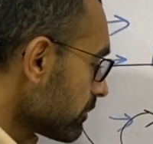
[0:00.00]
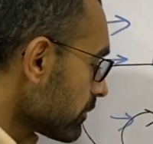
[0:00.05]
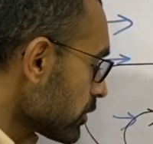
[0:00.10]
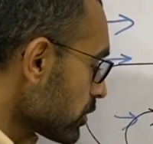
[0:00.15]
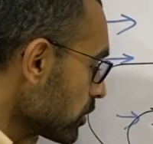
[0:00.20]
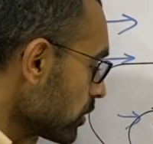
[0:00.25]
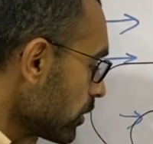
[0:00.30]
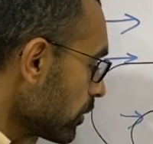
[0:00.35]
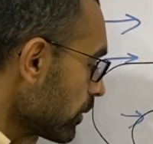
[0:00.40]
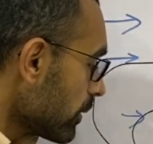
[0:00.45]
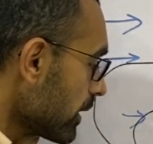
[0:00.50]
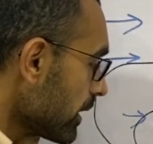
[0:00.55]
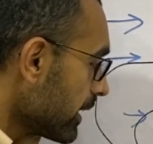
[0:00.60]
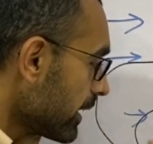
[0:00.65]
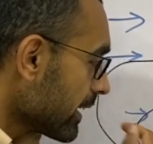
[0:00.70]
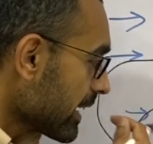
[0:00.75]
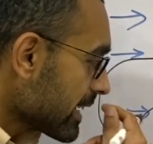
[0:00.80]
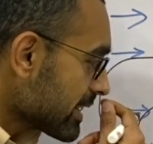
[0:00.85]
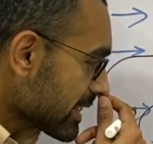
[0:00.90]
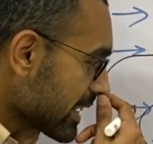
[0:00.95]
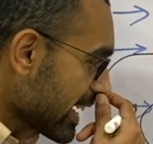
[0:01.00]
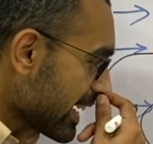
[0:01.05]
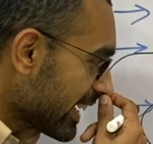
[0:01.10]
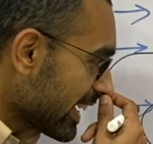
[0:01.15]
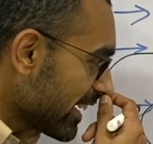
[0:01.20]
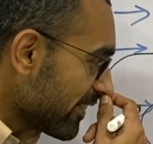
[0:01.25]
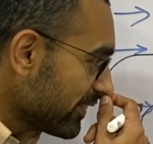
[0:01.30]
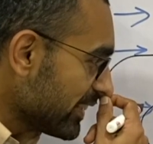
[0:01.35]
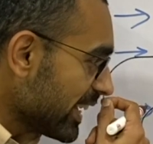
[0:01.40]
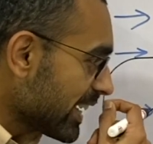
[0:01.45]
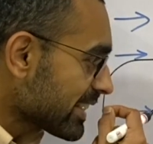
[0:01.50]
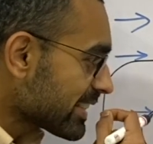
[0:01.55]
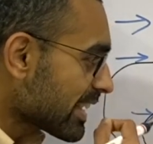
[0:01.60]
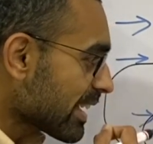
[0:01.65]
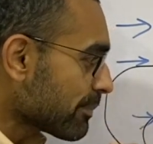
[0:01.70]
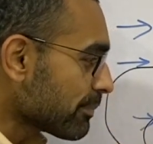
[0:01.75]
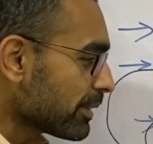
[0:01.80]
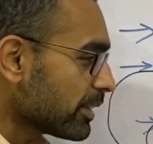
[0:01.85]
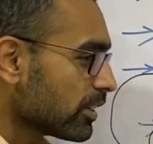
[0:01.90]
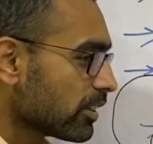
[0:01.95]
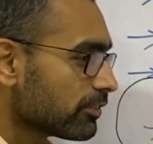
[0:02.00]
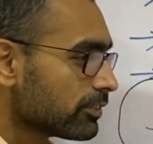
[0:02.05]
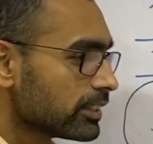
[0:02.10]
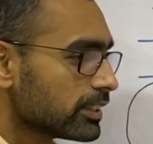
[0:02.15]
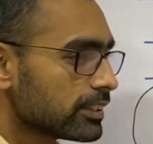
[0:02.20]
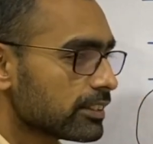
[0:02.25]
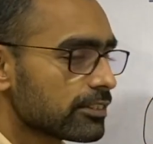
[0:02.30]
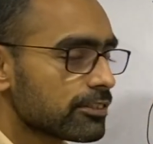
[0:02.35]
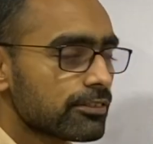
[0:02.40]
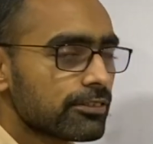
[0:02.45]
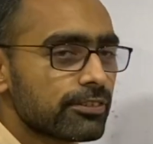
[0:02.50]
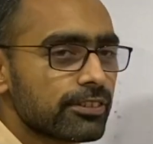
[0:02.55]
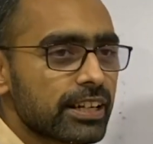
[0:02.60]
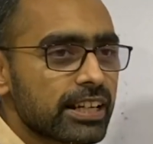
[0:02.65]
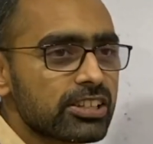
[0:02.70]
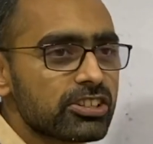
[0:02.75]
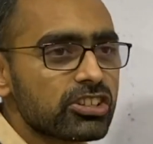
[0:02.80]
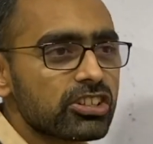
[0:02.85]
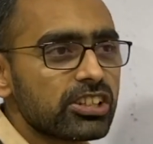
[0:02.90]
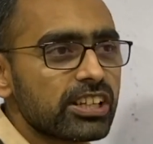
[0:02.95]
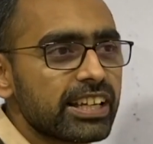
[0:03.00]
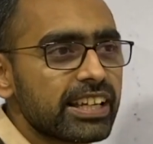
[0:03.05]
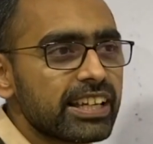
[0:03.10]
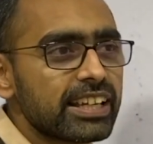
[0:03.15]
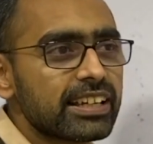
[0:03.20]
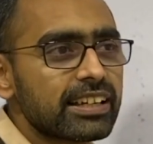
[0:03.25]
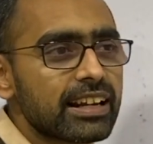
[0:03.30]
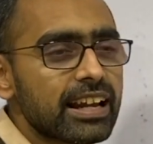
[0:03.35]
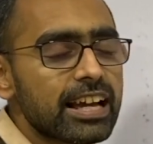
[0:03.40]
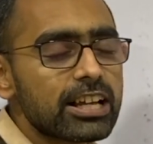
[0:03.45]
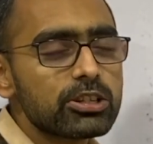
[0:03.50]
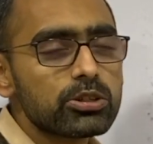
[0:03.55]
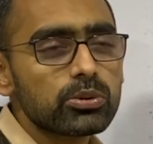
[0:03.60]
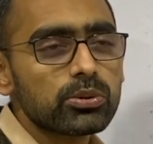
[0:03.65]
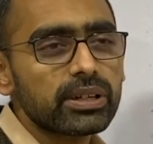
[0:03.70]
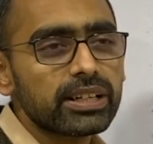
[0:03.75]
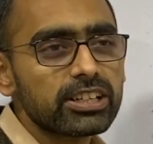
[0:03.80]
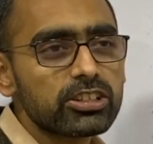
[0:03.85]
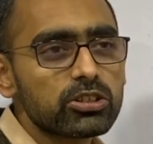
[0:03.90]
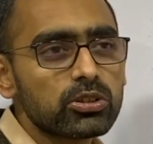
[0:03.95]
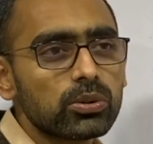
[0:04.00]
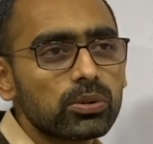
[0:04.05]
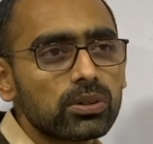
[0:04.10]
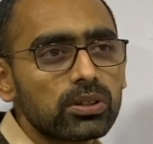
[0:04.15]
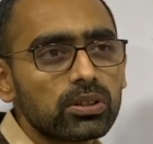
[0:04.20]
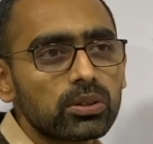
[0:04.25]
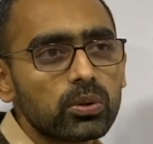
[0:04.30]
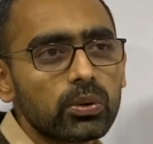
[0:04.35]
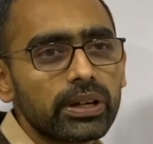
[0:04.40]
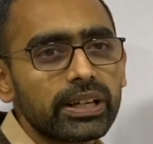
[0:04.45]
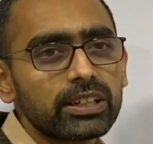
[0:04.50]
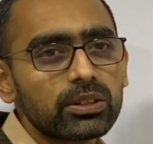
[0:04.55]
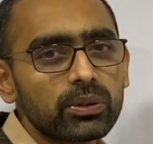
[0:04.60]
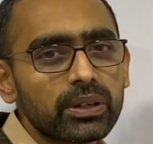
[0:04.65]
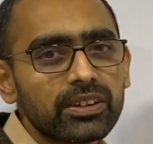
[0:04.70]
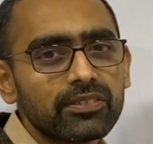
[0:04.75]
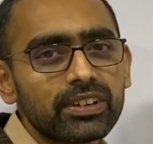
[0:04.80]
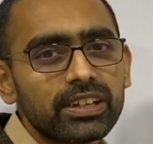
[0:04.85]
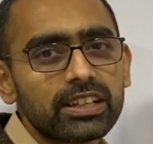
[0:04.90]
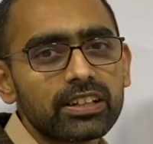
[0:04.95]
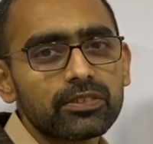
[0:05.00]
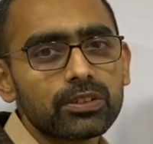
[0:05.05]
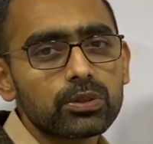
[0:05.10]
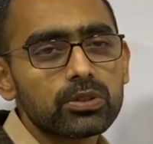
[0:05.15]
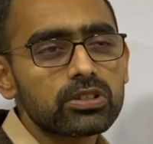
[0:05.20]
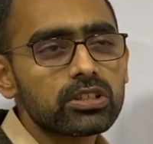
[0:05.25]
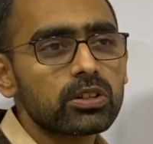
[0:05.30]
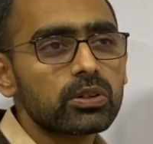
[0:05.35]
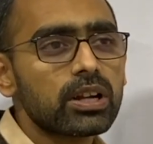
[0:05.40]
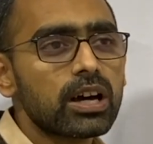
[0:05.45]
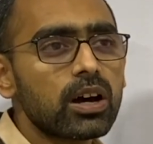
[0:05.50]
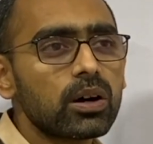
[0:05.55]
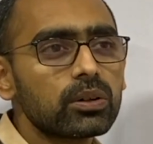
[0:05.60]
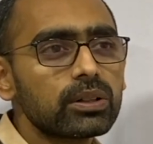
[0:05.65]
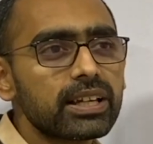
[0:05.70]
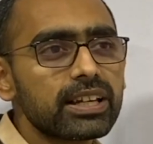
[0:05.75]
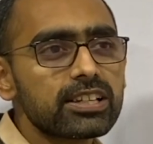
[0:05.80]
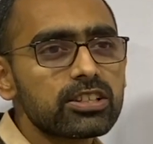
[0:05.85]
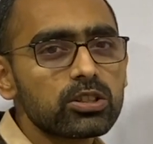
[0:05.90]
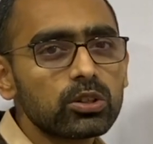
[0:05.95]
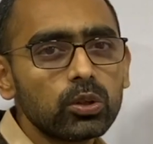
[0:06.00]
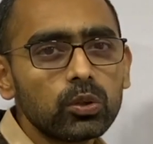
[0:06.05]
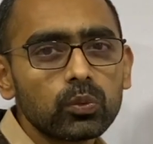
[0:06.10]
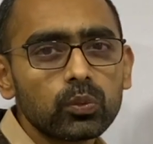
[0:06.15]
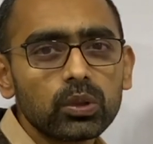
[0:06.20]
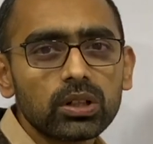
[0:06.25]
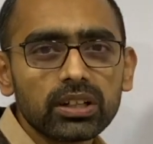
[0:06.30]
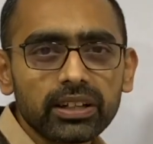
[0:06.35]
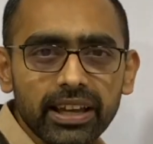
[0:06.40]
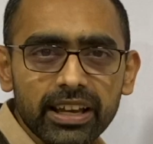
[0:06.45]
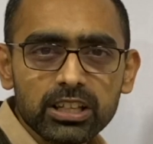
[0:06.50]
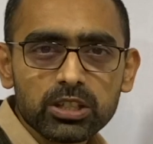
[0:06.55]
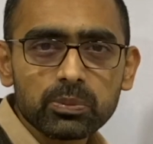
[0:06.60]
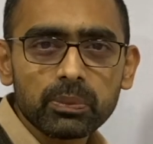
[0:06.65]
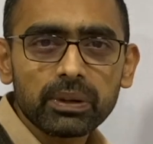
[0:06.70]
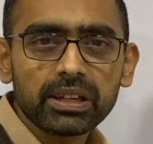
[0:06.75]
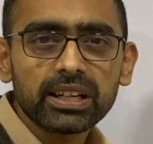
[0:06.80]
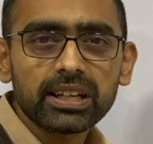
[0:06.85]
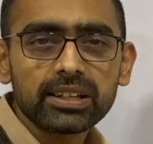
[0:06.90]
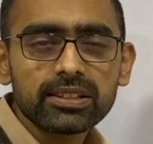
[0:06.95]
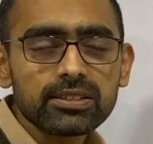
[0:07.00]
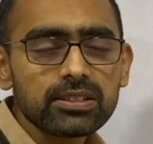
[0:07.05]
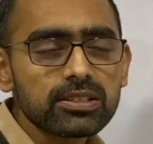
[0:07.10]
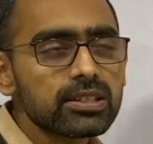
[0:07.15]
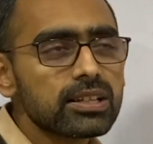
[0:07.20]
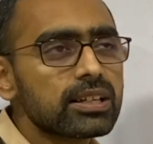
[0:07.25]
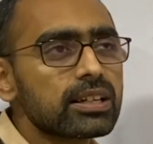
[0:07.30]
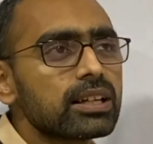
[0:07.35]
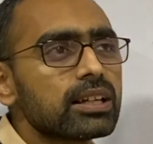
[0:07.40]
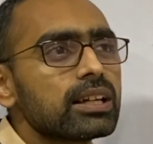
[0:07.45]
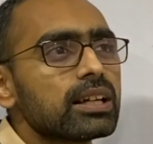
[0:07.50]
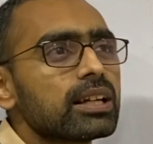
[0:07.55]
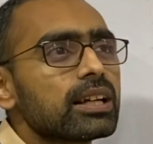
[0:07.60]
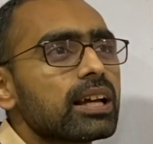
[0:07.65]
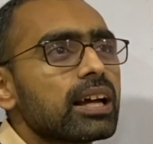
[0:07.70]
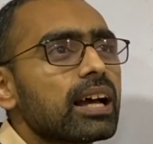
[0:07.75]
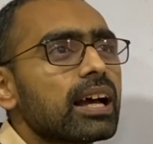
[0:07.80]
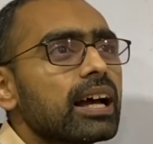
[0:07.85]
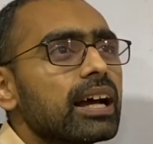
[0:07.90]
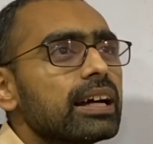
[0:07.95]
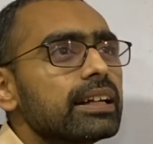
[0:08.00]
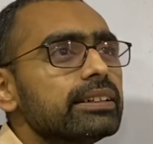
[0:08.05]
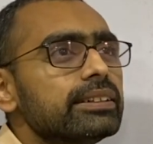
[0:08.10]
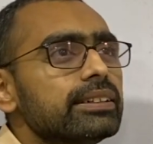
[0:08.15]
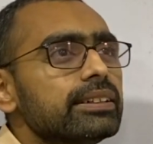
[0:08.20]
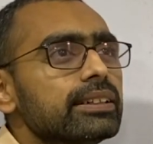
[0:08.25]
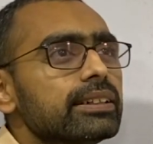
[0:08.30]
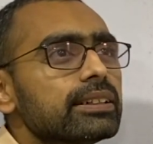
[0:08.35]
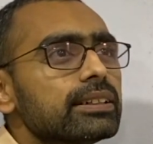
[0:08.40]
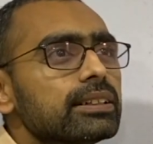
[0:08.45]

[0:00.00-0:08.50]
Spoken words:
So as I gave the example of a freshly graduate student going to give interviews, so now there is no work experience, and